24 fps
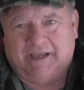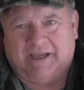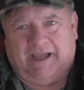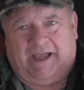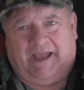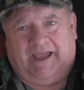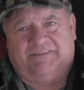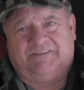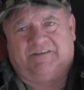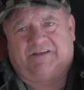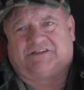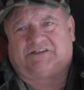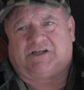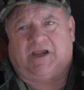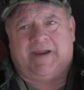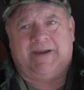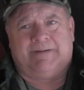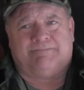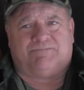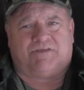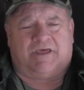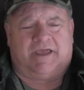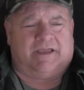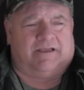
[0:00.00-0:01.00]
And the
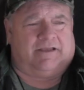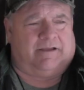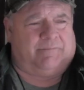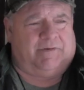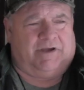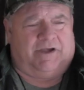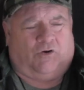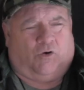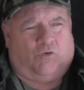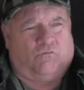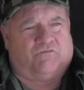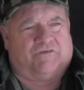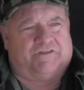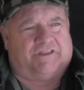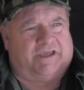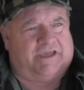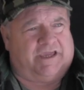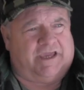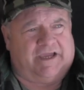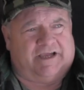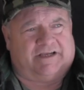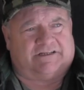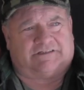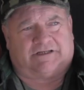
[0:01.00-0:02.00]
same thing, I mean, over the
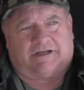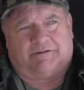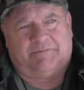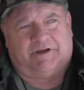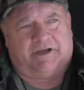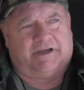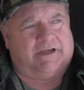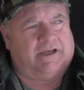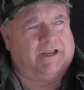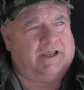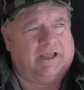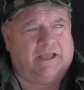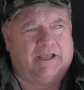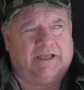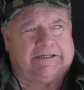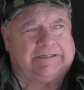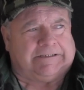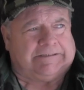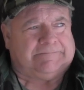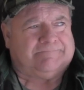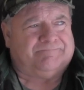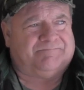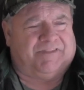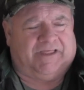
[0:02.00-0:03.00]
years, I mean,
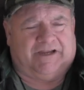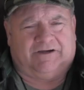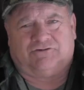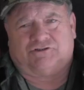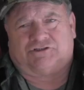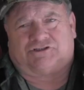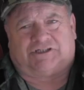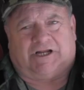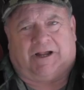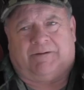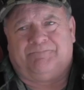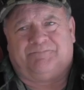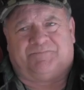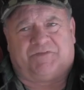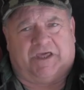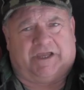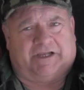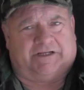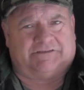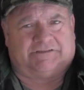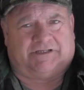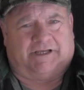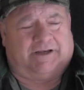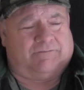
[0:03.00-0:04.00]
there are some
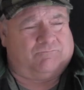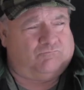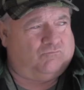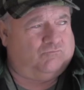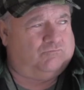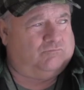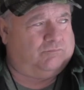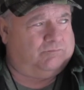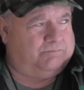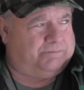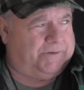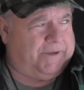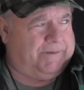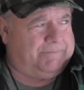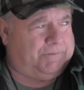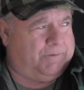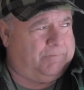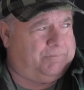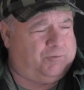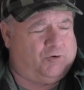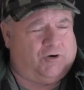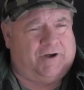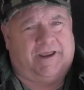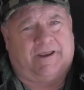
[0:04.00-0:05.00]
things that
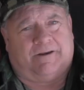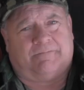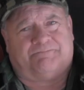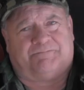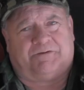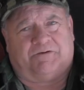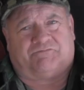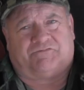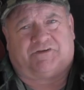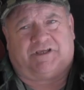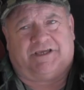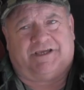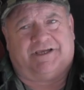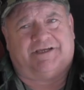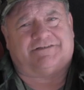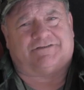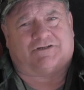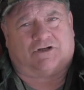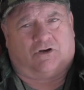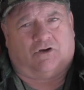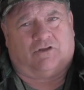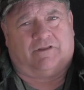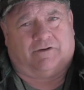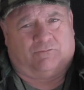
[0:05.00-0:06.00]
people put in 50
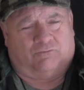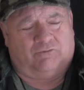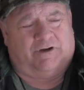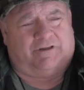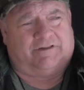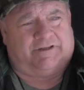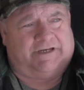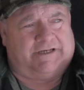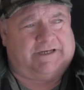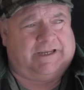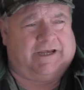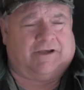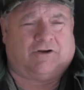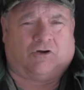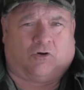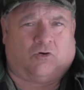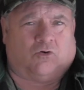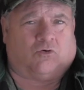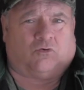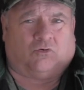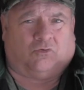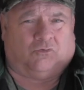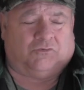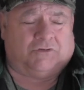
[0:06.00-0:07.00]
years ago that really did
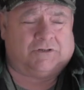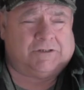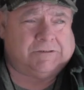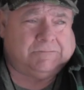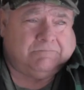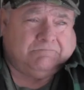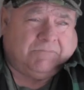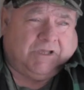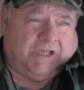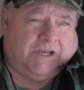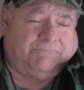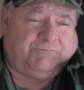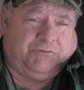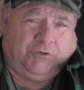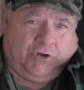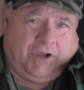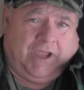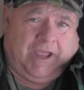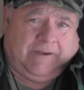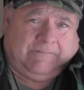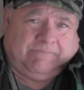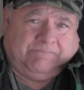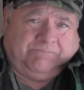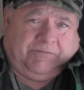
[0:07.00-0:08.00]
hold. And if
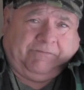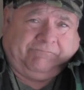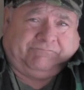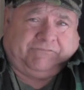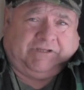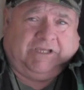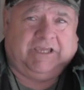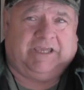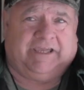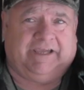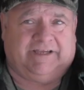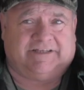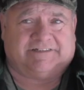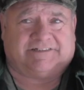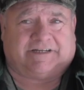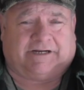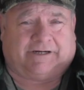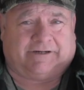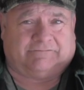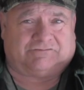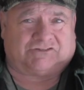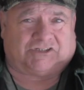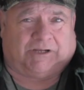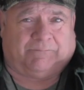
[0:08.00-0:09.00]
you're getting 50 years
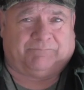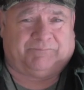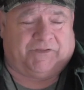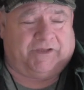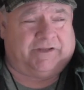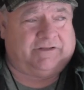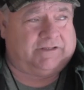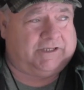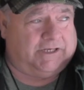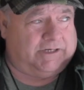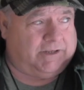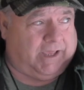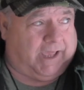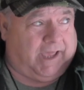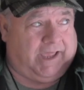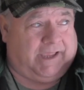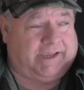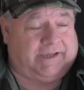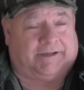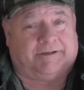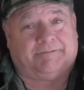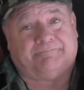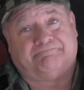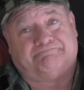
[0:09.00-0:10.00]
out of something, then
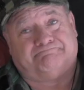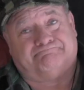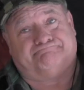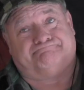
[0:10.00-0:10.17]
hey,